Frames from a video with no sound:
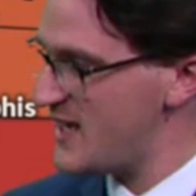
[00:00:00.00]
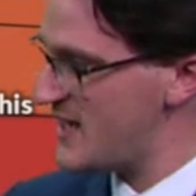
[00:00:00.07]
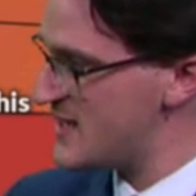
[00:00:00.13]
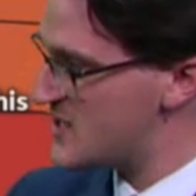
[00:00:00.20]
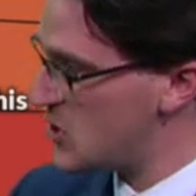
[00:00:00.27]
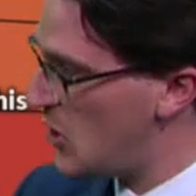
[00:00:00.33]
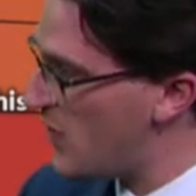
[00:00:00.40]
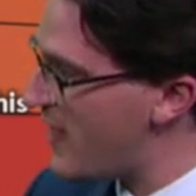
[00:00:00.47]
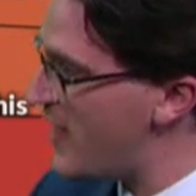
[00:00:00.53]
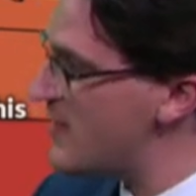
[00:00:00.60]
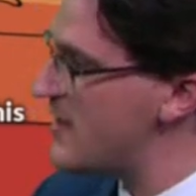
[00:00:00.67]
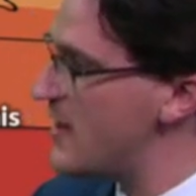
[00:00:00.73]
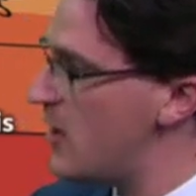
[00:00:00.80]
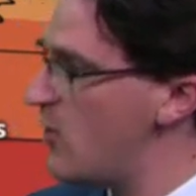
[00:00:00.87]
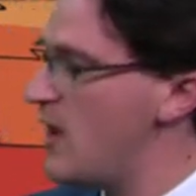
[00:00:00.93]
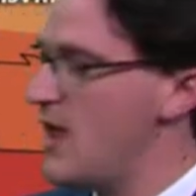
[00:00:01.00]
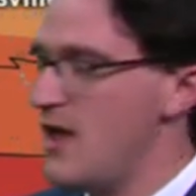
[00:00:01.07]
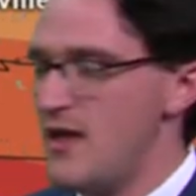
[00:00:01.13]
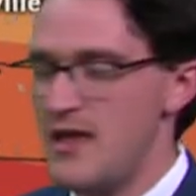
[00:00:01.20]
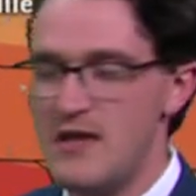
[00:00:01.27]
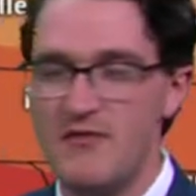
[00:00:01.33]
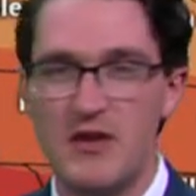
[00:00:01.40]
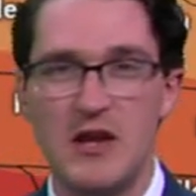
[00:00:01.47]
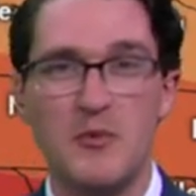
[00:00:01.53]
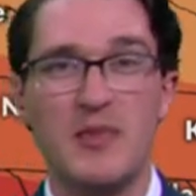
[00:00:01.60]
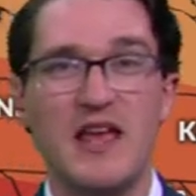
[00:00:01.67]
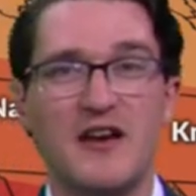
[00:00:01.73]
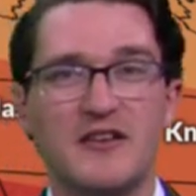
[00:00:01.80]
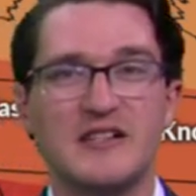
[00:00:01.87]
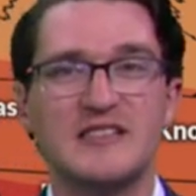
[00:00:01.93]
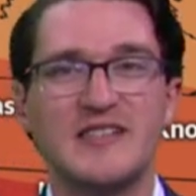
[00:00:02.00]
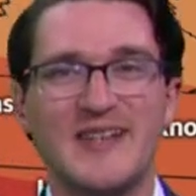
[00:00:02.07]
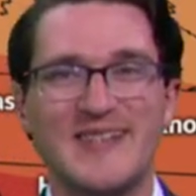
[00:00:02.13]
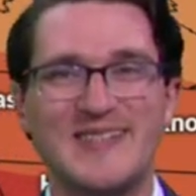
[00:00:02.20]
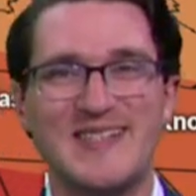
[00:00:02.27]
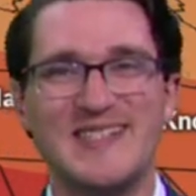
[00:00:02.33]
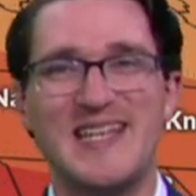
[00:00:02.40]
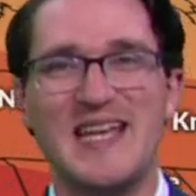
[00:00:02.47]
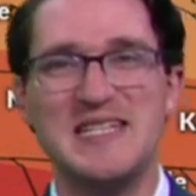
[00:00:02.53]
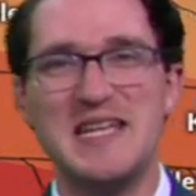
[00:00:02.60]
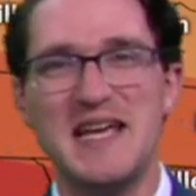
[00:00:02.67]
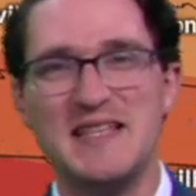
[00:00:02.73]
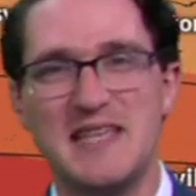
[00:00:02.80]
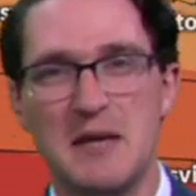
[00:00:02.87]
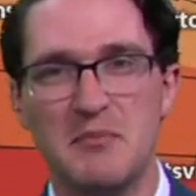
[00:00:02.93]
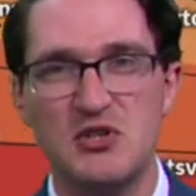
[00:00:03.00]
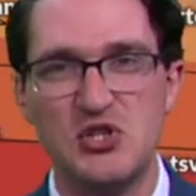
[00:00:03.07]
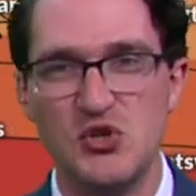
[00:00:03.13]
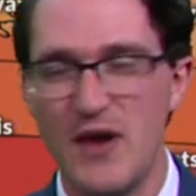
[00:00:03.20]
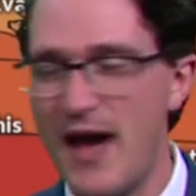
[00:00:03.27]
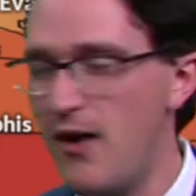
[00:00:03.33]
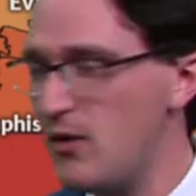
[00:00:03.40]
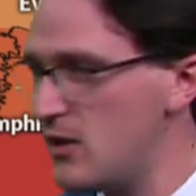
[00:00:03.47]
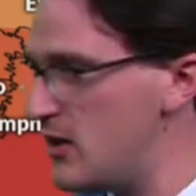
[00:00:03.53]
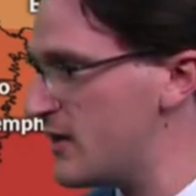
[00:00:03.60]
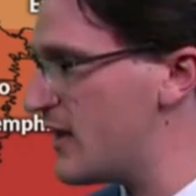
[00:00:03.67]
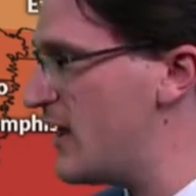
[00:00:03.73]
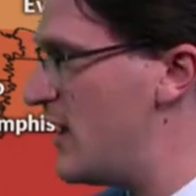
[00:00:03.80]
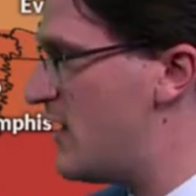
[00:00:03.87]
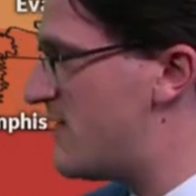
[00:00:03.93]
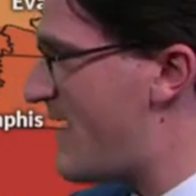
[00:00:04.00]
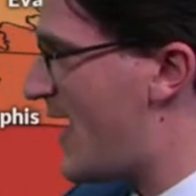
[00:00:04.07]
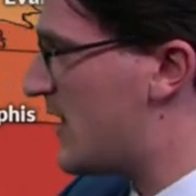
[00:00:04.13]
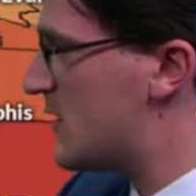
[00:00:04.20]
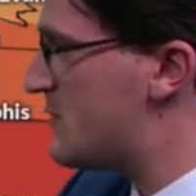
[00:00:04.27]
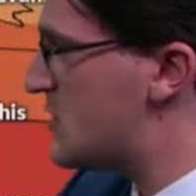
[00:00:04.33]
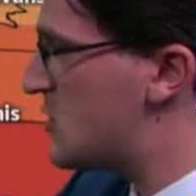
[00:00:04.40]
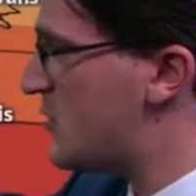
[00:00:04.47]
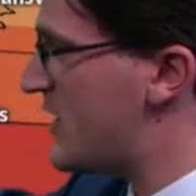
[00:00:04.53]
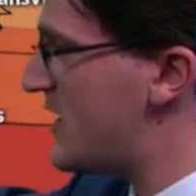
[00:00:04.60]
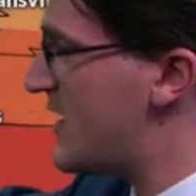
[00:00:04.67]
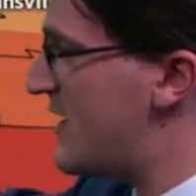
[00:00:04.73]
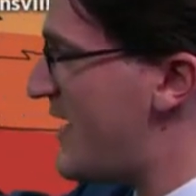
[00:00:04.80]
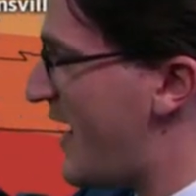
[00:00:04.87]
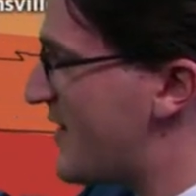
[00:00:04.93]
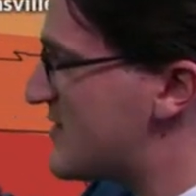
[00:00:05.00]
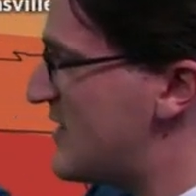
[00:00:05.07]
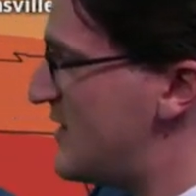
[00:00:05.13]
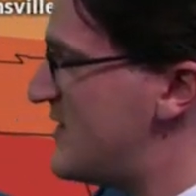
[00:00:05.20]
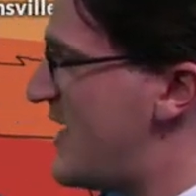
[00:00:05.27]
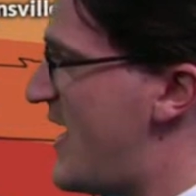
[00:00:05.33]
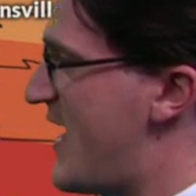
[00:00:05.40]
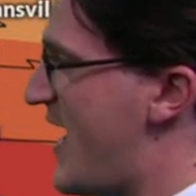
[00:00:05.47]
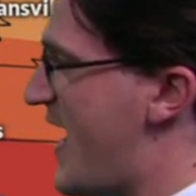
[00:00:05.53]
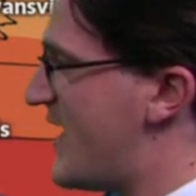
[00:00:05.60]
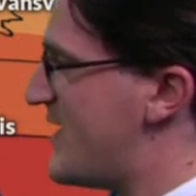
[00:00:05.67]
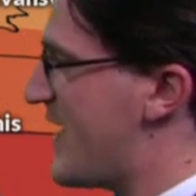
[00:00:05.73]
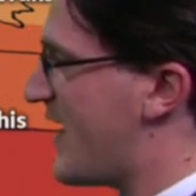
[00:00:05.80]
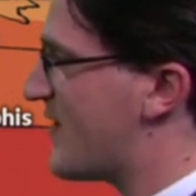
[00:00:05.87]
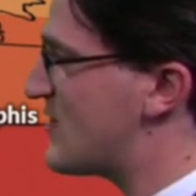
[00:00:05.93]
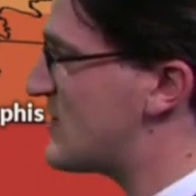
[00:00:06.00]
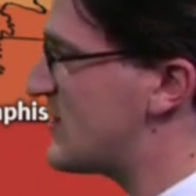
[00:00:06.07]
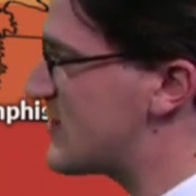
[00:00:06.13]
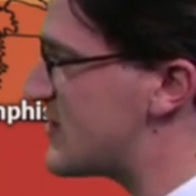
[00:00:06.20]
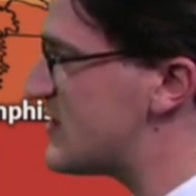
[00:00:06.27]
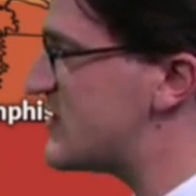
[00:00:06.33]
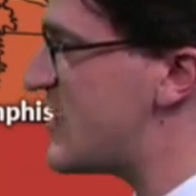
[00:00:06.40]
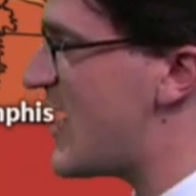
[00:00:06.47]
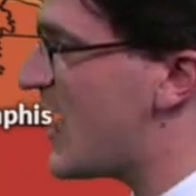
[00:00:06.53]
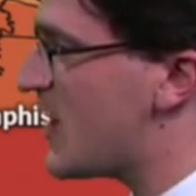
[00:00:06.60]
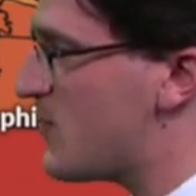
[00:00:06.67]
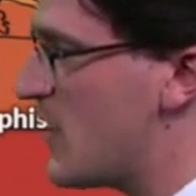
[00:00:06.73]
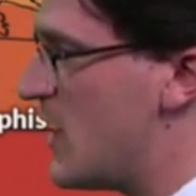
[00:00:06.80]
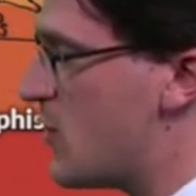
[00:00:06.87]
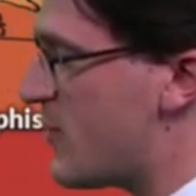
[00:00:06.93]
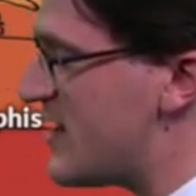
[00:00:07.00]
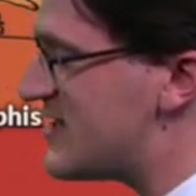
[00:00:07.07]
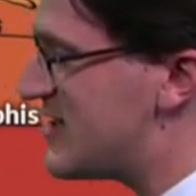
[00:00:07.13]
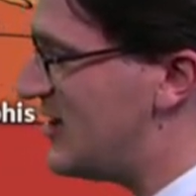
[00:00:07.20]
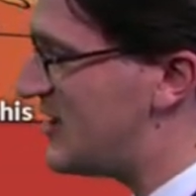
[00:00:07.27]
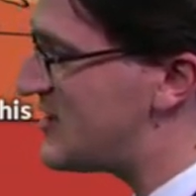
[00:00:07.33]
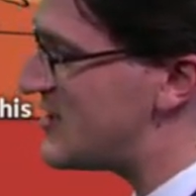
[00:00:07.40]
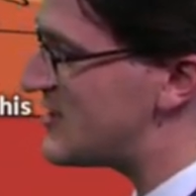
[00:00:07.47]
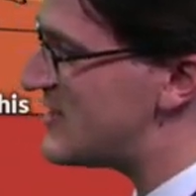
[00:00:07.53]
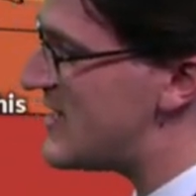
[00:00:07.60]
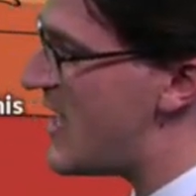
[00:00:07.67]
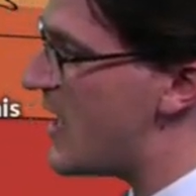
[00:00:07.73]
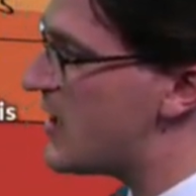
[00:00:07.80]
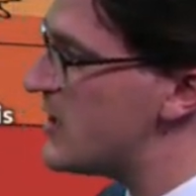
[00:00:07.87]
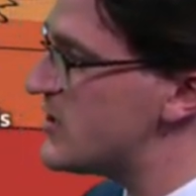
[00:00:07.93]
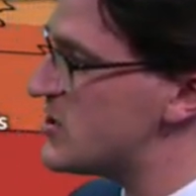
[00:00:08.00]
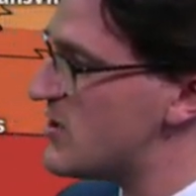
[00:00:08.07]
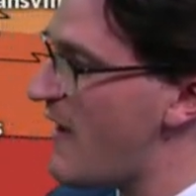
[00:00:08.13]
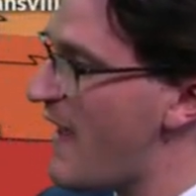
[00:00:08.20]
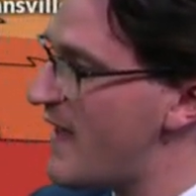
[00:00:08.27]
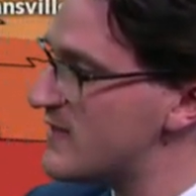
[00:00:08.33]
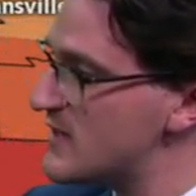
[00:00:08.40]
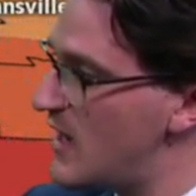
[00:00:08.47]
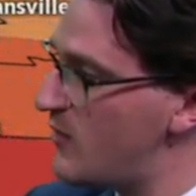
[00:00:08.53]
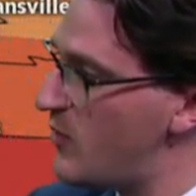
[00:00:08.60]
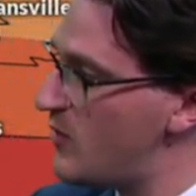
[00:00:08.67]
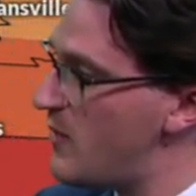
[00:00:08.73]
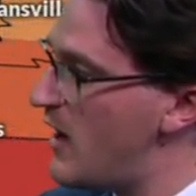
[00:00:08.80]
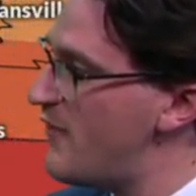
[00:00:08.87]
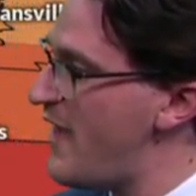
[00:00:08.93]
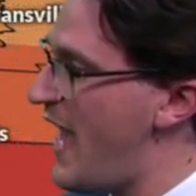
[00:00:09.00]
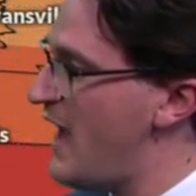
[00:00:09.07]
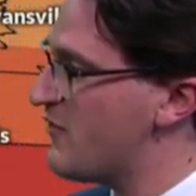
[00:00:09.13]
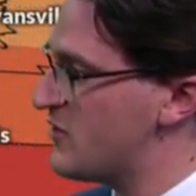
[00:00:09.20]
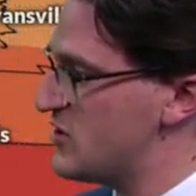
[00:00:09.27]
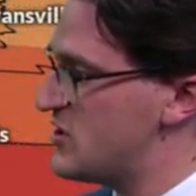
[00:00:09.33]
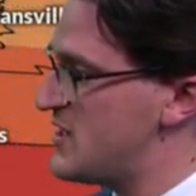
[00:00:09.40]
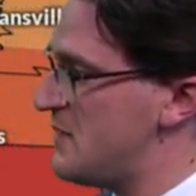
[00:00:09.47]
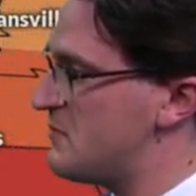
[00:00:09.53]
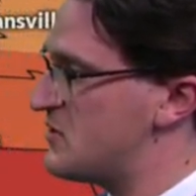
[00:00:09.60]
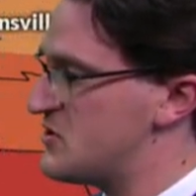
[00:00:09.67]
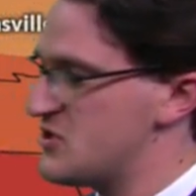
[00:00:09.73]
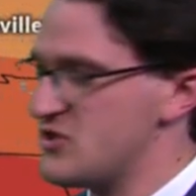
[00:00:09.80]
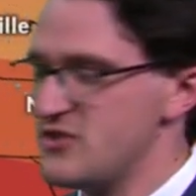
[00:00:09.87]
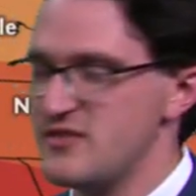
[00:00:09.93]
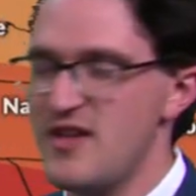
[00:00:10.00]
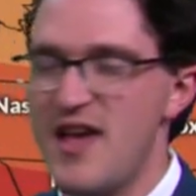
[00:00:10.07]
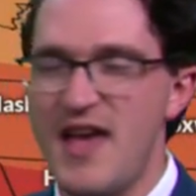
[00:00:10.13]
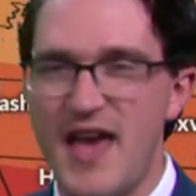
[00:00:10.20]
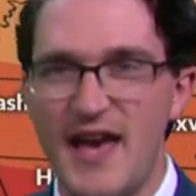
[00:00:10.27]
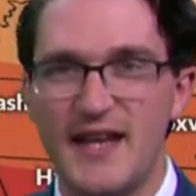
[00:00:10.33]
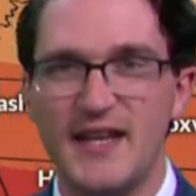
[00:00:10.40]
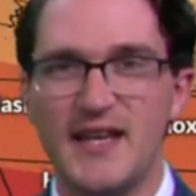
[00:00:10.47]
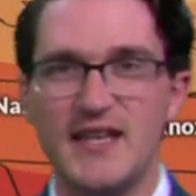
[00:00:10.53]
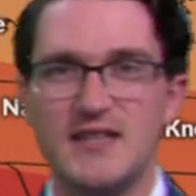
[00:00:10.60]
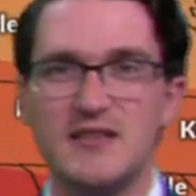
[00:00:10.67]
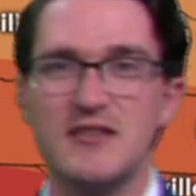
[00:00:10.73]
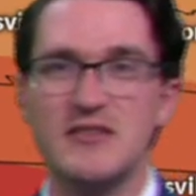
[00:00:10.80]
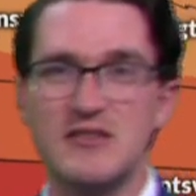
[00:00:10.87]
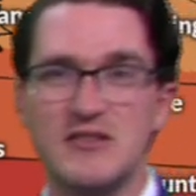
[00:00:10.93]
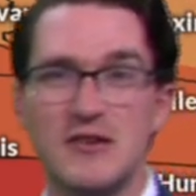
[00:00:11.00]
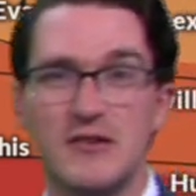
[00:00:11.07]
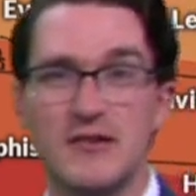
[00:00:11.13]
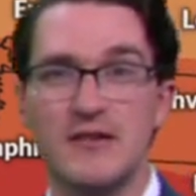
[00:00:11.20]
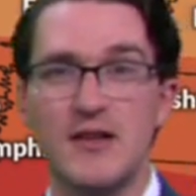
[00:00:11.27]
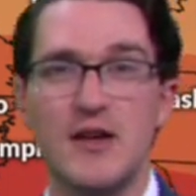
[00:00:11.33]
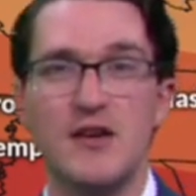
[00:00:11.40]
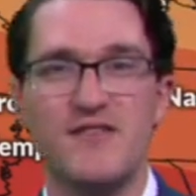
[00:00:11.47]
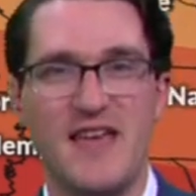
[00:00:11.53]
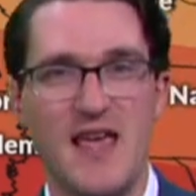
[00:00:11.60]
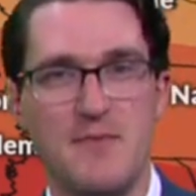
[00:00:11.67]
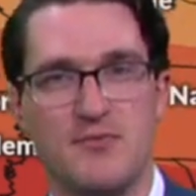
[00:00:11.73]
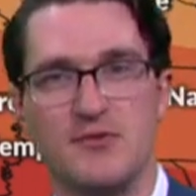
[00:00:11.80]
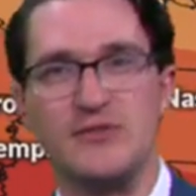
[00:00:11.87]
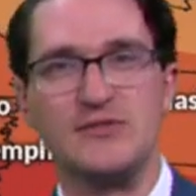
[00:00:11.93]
Until then though, even with our 6 to 10 day temperature outlook, valid between next Sunday and next Thursday. We still look to see a good chance of above average temperatures heading into the start of April.